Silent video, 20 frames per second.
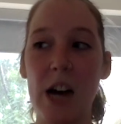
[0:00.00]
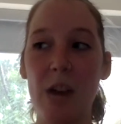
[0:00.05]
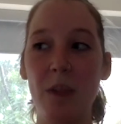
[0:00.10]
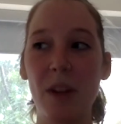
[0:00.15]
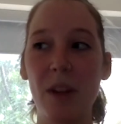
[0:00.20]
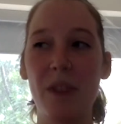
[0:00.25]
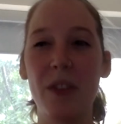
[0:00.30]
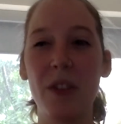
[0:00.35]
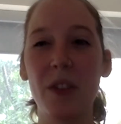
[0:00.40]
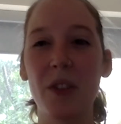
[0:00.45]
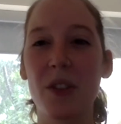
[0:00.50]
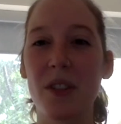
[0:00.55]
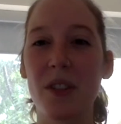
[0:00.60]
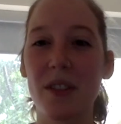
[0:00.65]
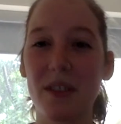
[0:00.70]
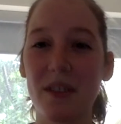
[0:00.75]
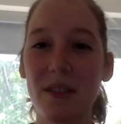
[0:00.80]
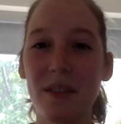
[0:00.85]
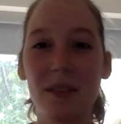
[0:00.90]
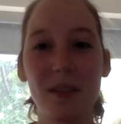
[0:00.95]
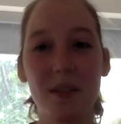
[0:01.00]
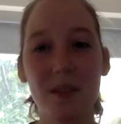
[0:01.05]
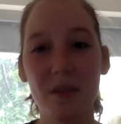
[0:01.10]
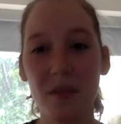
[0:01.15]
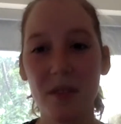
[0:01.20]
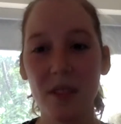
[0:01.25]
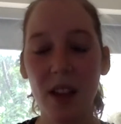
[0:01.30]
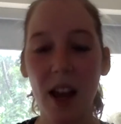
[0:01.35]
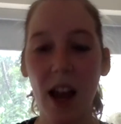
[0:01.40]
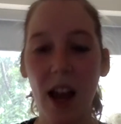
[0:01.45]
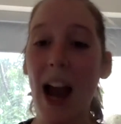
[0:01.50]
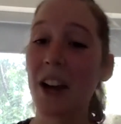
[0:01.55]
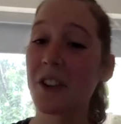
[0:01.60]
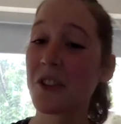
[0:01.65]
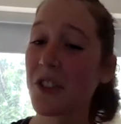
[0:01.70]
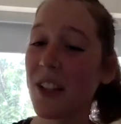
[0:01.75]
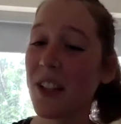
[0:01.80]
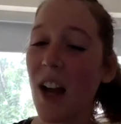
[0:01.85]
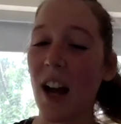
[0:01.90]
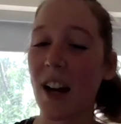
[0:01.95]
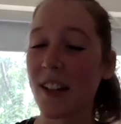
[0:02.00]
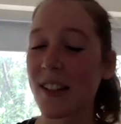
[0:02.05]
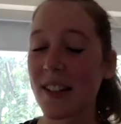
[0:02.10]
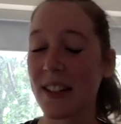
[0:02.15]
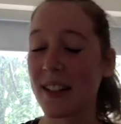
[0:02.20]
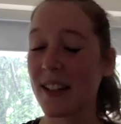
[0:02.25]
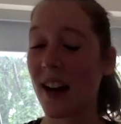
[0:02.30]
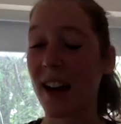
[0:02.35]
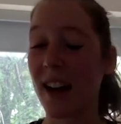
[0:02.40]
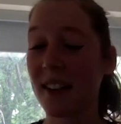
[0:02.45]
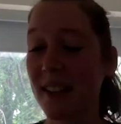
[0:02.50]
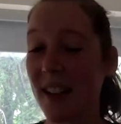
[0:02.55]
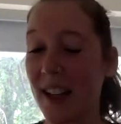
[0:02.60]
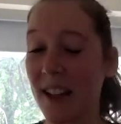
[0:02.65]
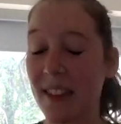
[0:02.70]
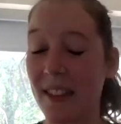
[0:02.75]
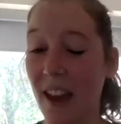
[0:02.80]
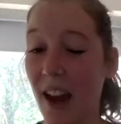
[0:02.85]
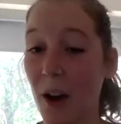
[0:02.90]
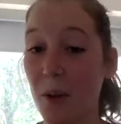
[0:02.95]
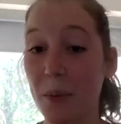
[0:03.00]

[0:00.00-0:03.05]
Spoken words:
It feels actually honestly not that